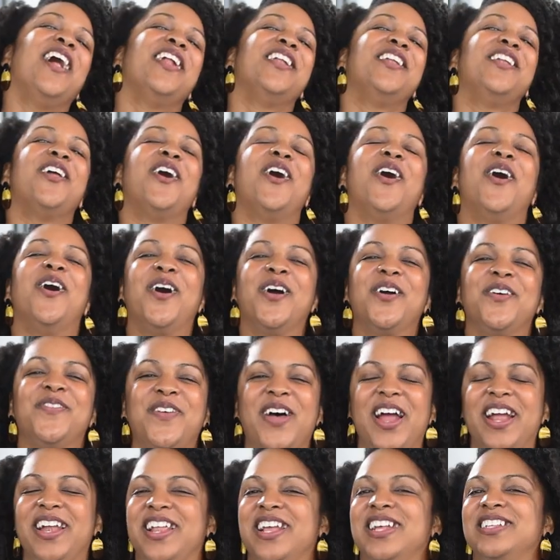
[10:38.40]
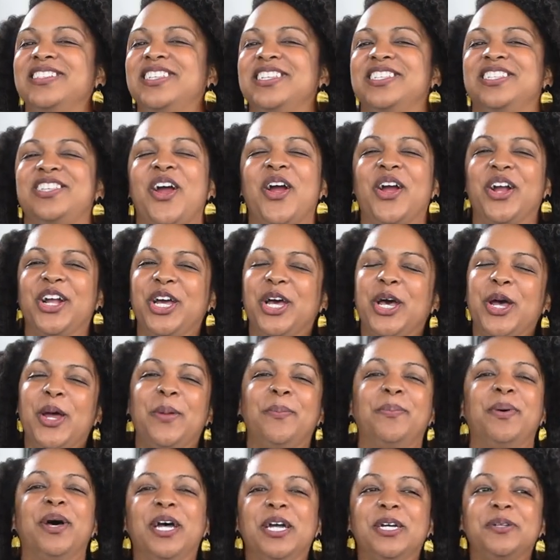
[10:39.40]
No, her finances are
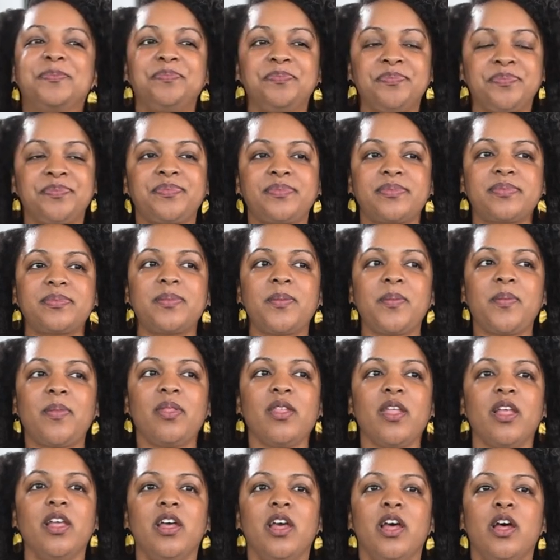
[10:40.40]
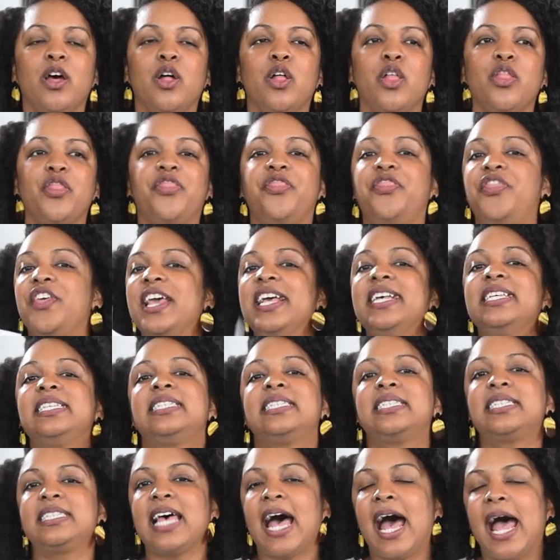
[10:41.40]
good, but this
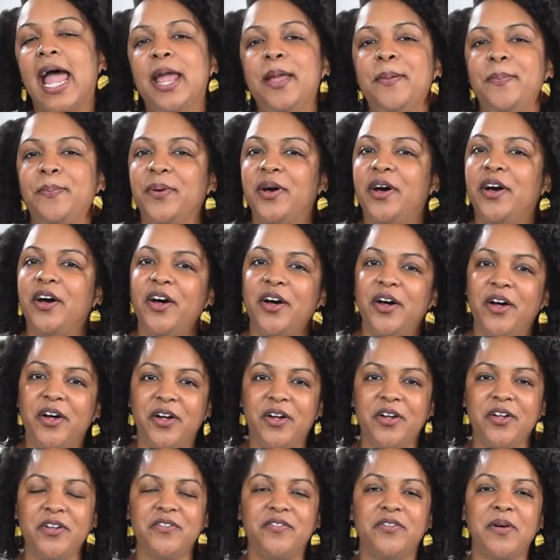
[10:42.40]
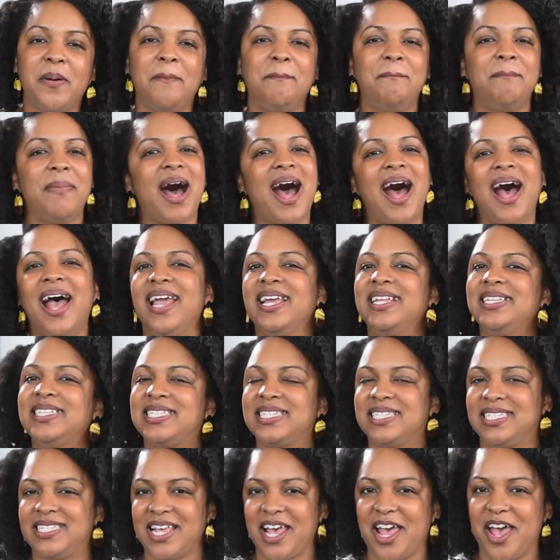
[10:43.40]
type of
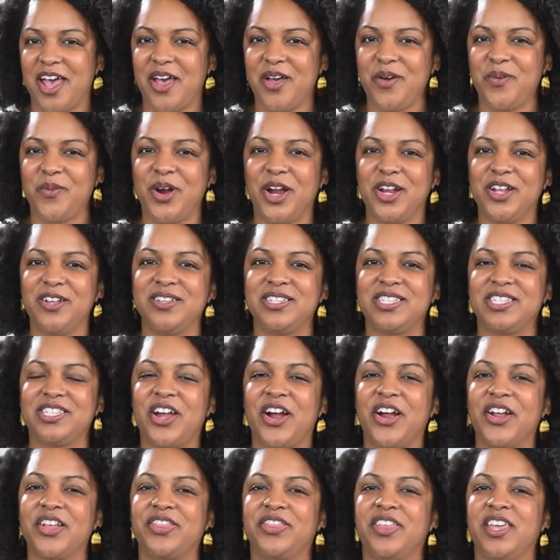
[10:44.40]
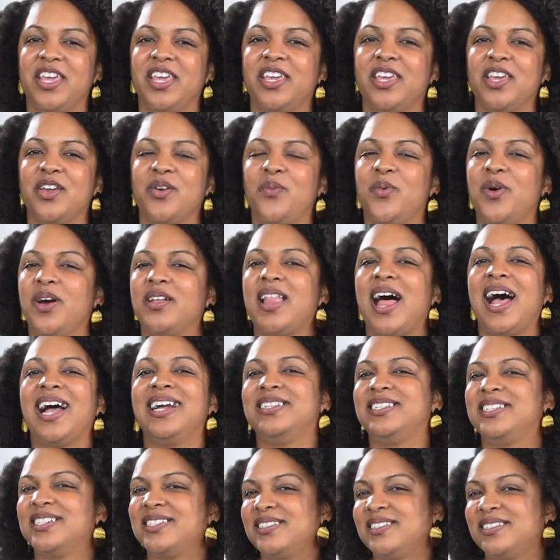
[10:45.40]
mindset where you start thinking, well,
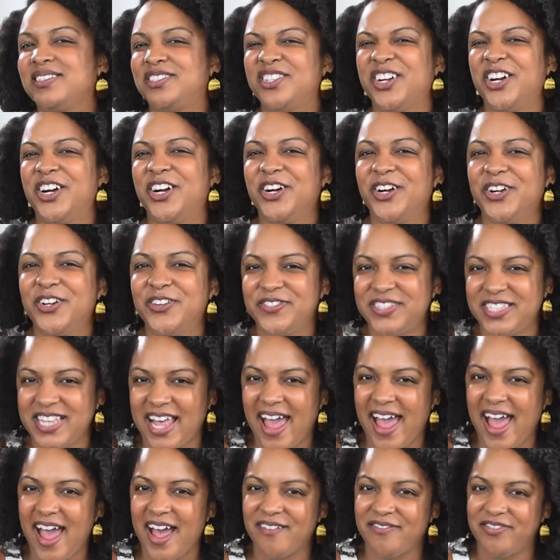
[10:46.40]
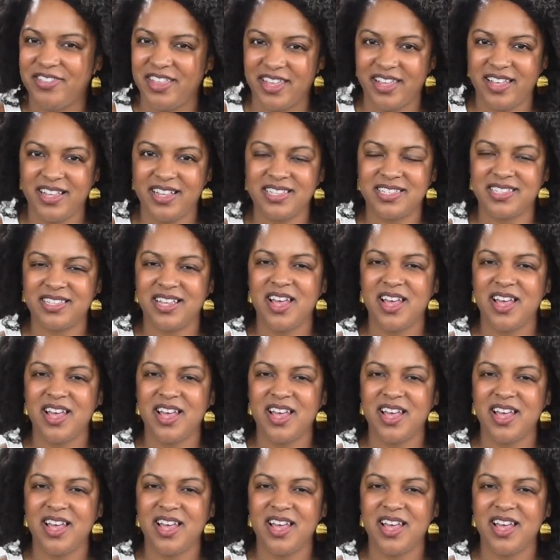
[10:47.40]
I deserve to have this,